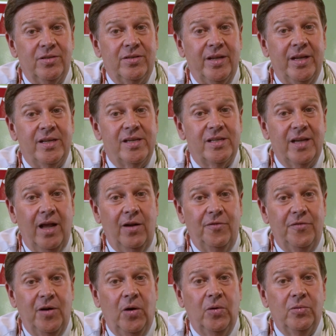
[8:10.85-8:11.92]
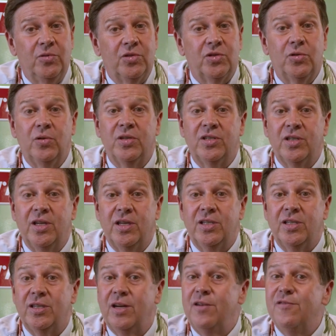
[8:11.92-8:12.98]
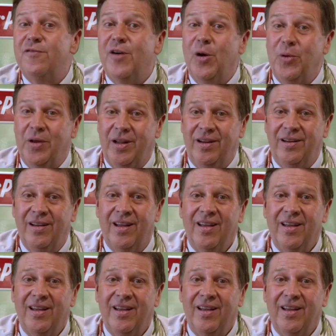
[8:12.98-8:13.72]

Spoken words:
then cell phones, to assist in voting,